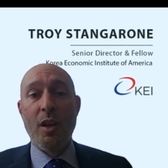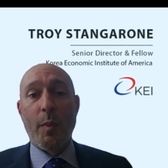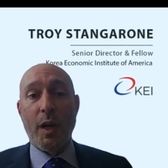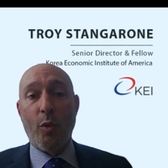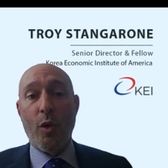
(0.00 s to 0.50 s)

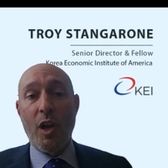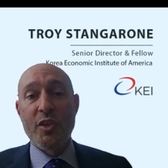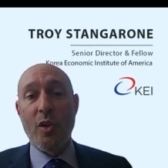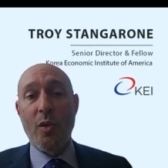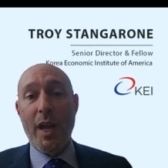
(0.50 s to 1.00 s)
But it will
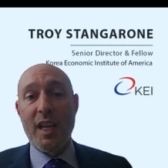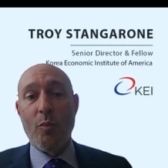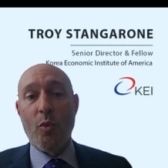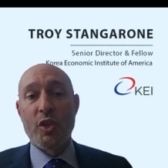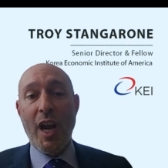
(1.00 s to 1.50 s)
also make it
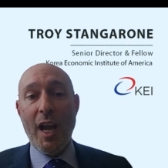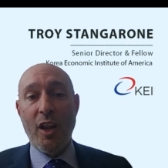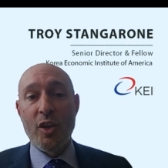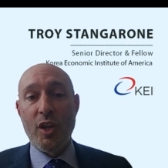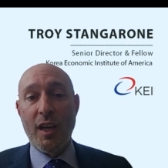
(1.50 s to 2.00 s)
more
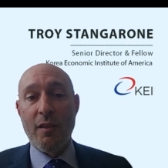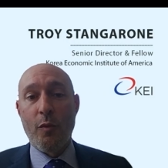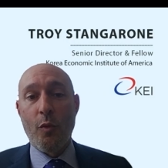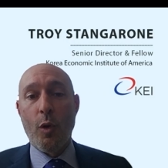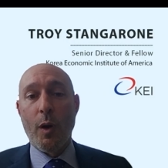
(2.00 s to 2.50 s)
challenging
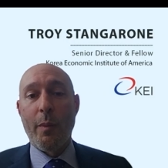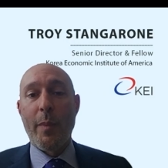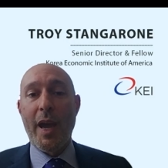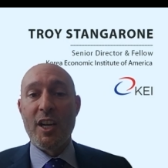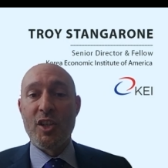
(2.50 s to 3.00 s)
for
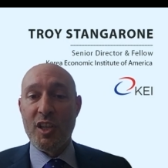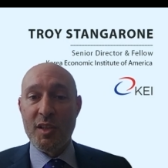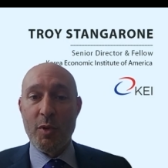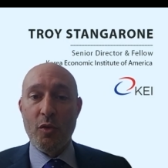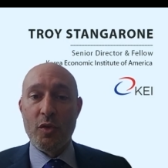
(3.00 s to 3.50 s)
managing
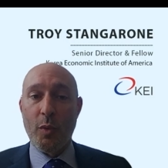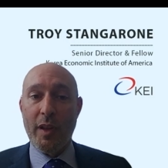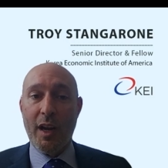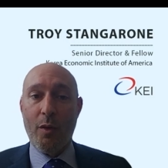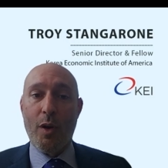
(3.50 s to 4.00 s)
disputes when
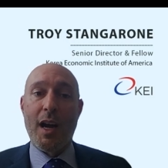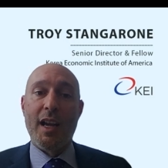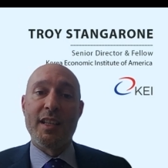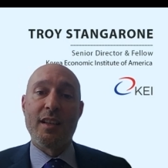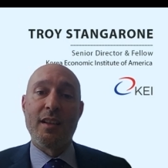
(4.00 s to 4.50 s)
they
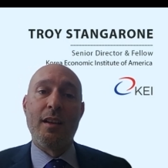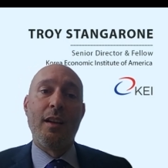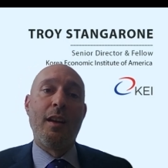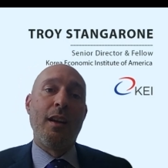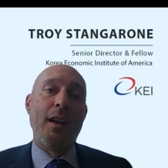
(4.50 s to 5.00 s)
arise.
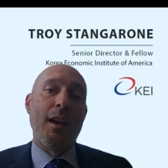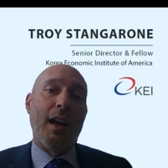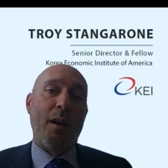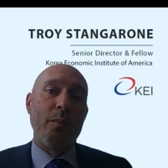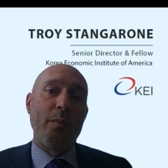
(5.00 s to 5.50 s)

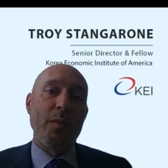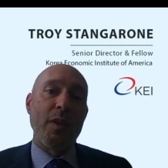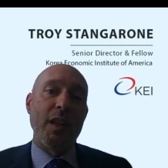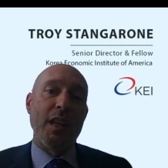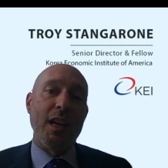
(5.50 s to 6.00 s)

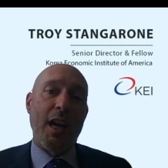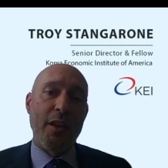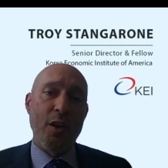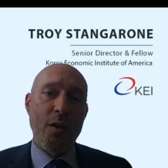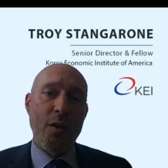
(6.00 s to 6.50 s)
The
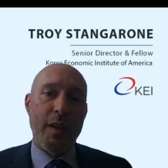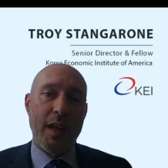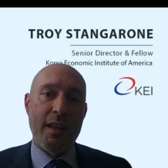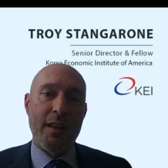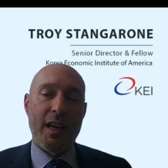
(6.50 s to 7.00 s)
other
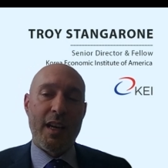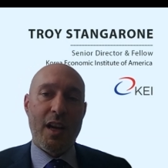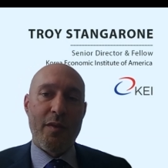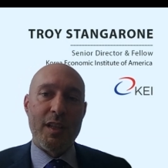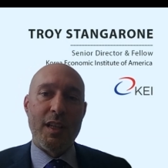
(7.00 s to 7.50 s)
thing that is
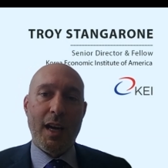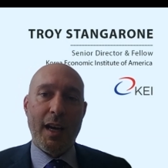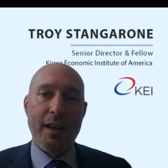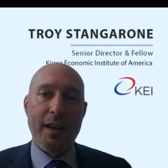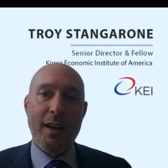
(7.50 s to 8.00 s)
often
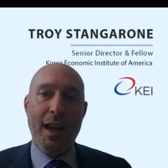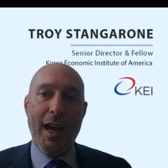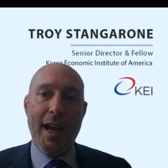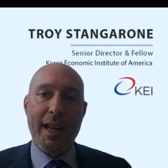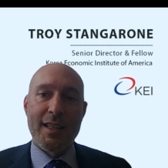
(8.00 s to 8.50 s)
done
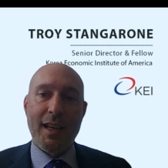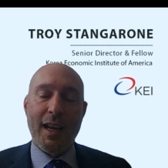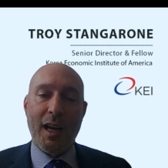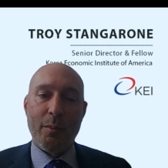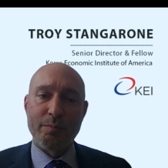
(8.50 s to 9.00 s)
at
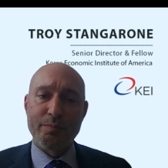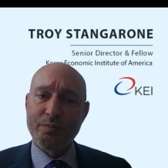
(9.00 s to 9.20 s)
the